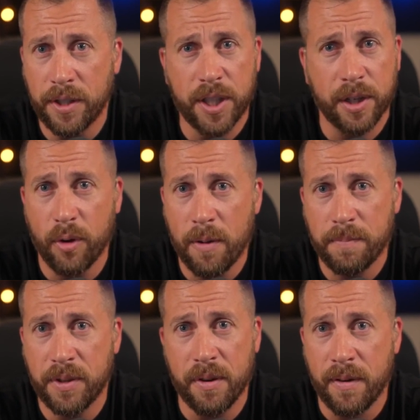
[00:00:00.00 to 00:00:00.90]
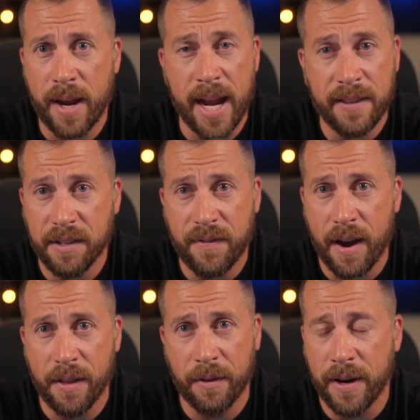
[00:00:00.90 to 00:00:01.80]
and she grew up to an atheist
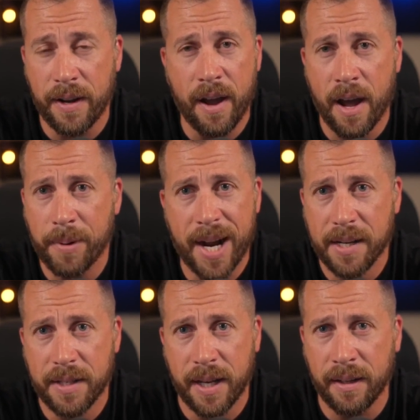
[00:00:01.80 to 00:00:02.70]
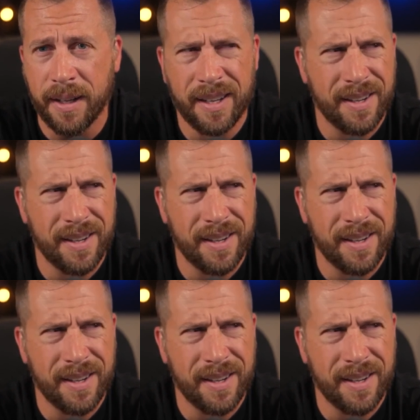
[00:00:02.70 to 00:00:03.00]
father and a non-practicing.